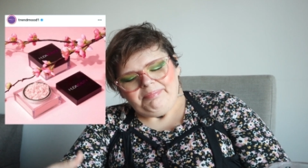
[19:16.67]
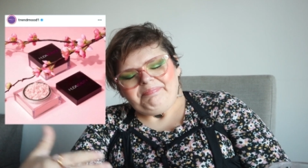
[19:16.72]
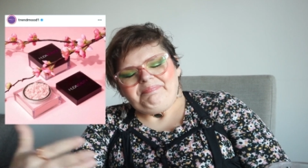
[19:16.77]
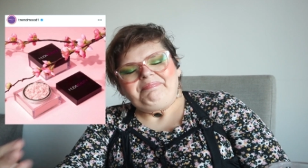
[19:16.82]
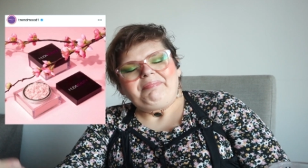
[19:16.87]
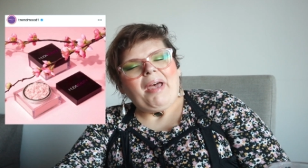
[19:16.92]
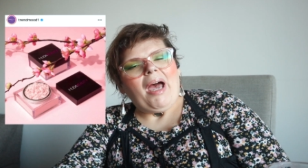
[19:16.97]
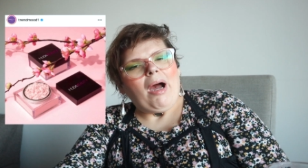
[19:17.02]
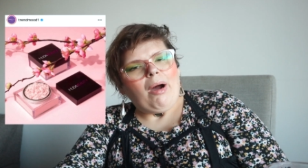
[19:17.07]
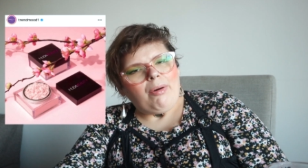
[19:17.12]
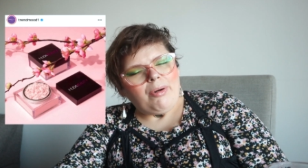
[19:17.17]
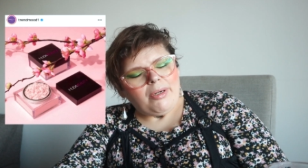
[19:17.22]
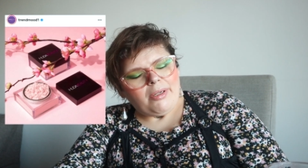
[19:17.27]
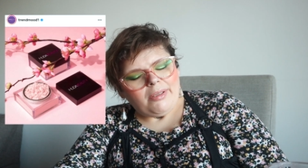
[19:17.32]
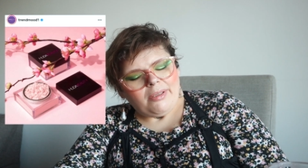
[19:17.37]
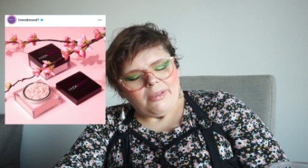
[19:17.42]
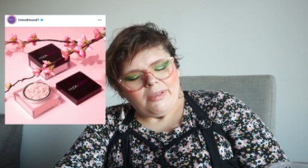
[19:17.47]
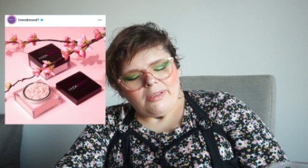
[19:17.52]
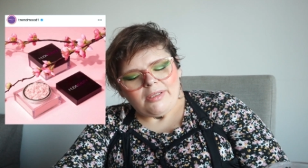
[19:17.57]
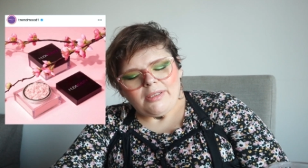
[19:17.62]

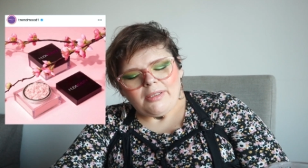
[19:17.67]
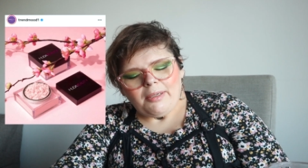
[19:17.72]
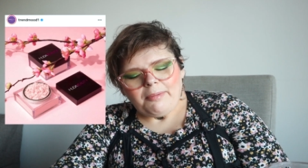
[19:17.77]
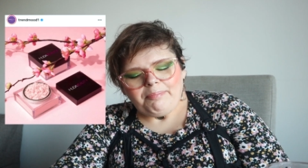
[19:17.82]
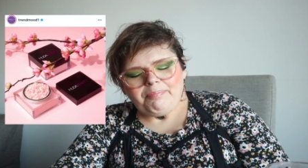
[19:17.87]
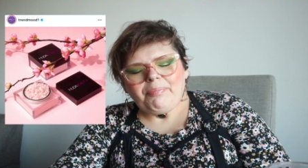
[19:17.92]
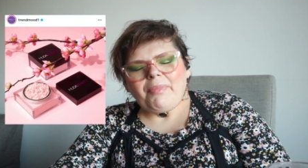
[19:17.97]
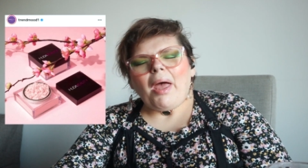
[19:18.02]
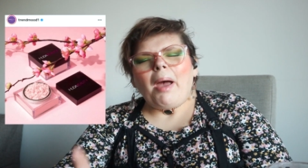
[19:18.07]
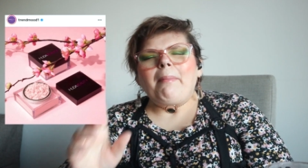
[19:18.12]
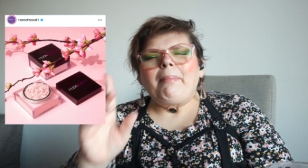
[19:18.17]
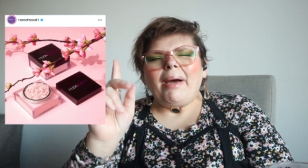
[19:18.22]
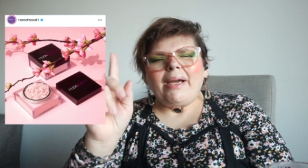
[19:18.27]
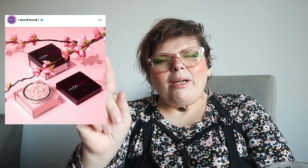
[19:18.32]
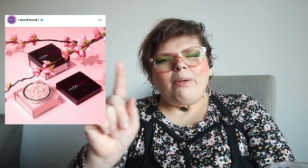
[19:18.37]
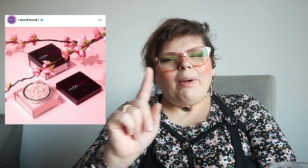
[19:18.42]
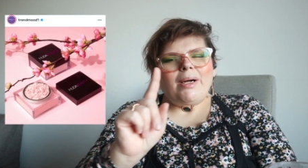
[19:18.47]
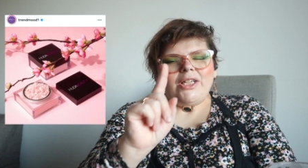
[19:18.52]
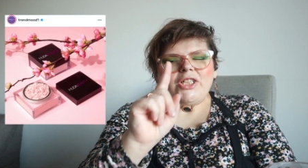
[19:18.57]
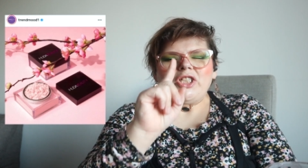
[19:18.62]
powders. My
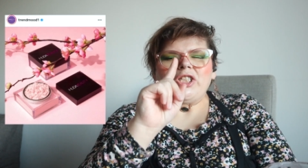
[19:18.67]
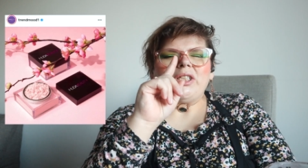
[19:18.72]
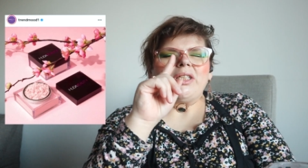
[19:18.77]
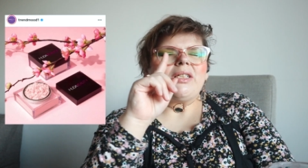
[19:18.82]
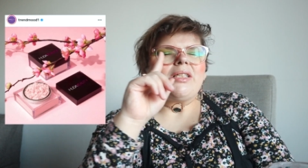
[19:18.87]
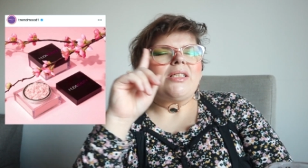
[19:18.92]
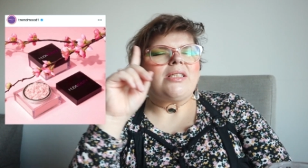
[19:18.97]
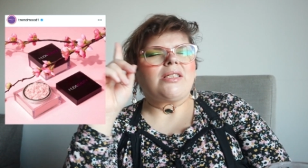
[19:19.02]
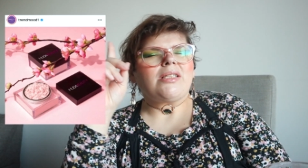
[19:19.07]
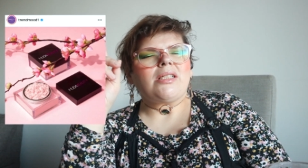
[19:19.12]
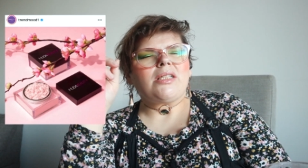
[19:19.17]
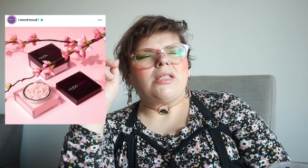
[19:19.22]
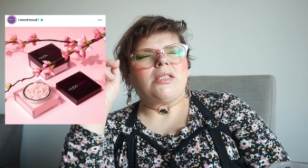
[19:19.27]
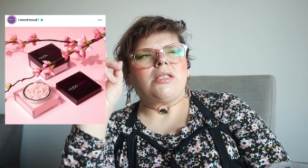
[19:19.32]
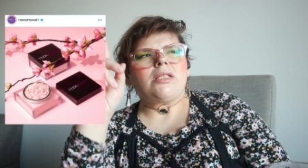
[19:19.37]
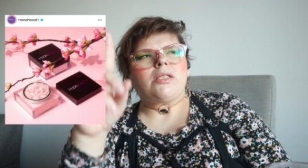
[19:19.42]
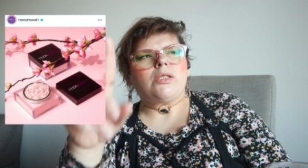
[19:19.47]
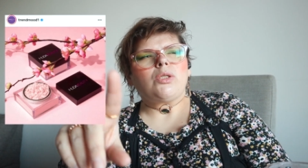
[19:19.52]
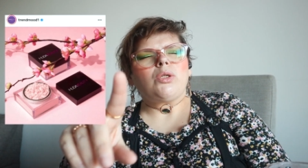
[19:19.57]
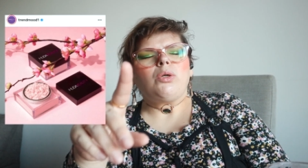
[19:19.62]
question is,
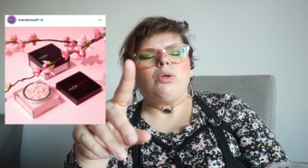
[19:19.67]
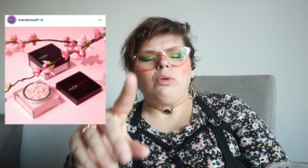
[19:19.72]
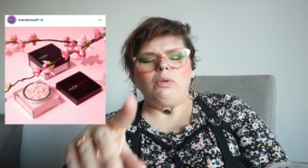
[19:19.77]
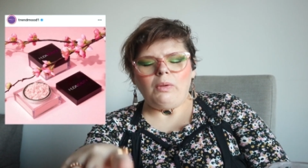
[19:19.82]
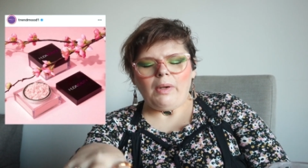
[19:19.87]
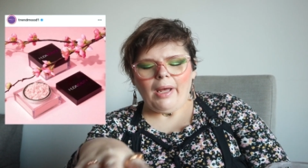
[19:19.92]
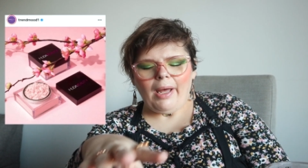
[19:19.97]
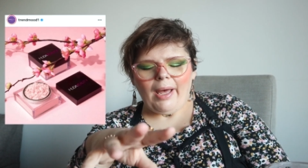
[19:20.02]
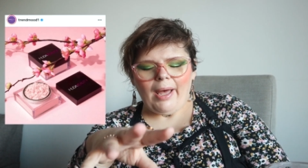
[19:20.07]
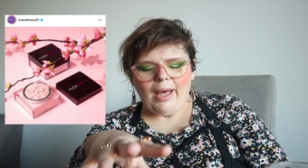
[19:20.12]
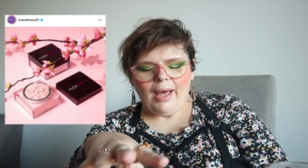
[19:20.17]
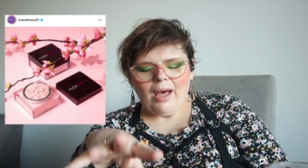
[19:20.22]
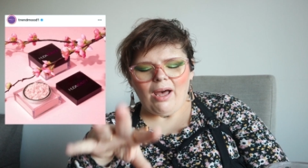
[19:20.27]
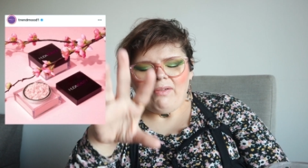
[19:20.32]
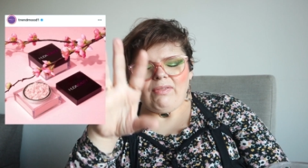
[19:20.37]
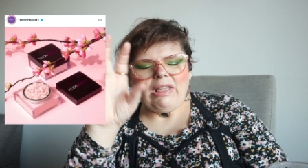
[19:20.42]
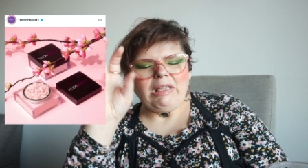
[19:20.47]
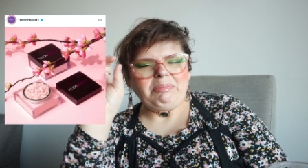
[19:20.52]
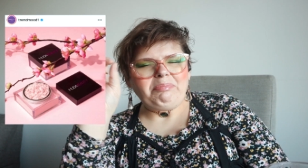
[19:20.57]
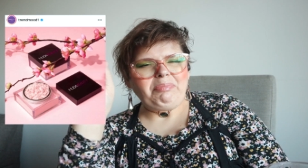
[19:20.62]
does Huda have
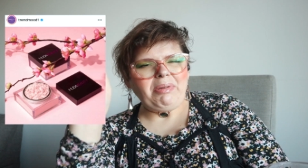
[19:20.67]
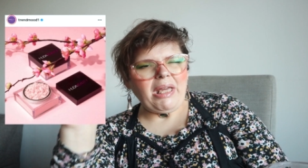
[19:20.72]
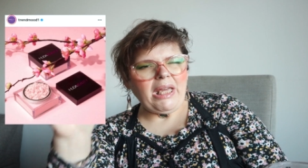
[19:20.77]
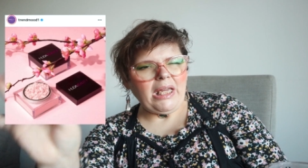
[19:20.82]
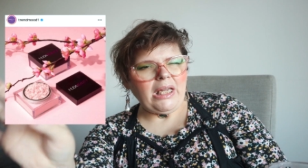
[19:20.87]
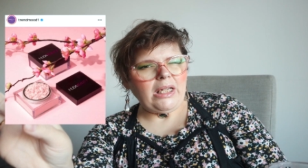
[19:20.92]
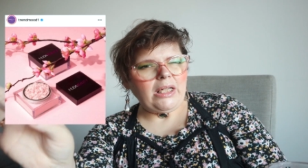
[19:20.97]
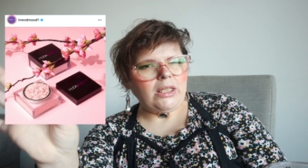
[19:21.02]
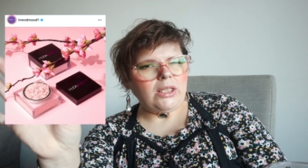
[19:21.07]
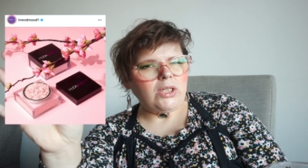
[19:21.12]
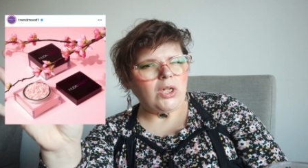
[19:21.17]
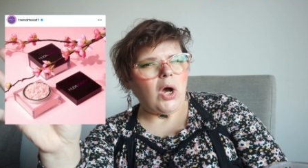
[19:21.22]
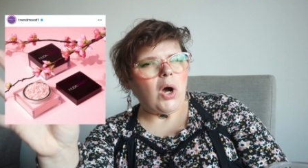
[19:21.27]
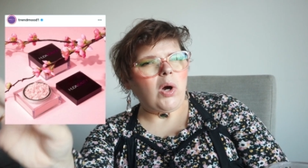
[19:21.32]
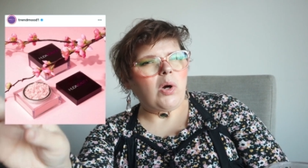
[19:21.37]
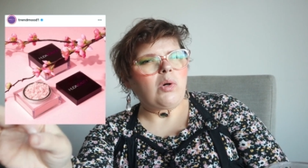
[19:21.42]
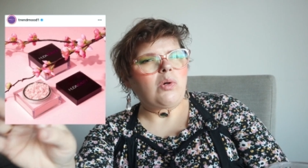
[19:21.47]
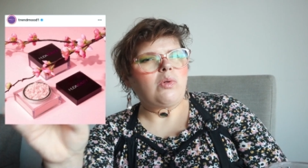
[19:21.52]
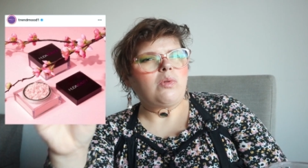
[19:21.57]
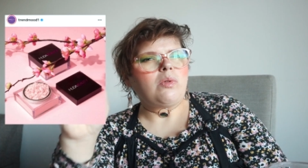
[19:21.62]
a pink
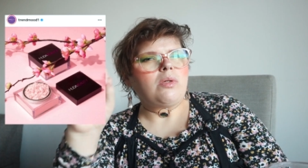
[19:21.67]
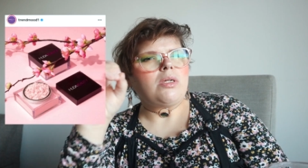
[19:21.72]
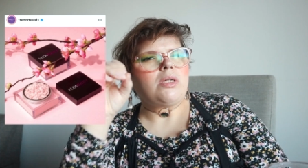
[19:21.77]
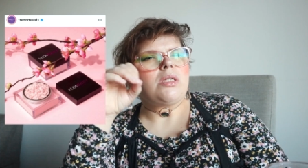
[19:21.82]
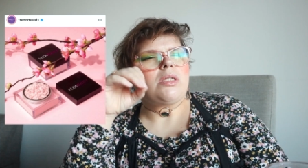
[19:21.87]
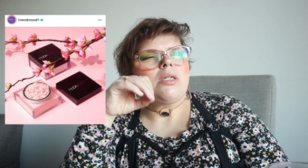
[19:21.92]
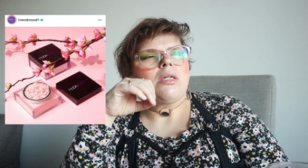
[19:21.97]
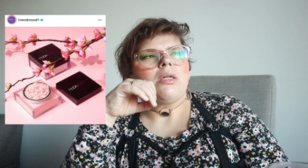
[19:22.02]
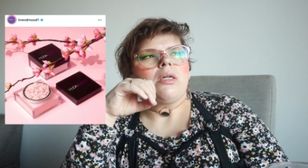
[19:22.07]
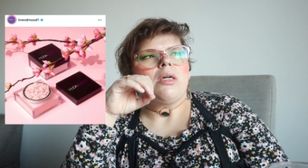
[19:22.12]
toned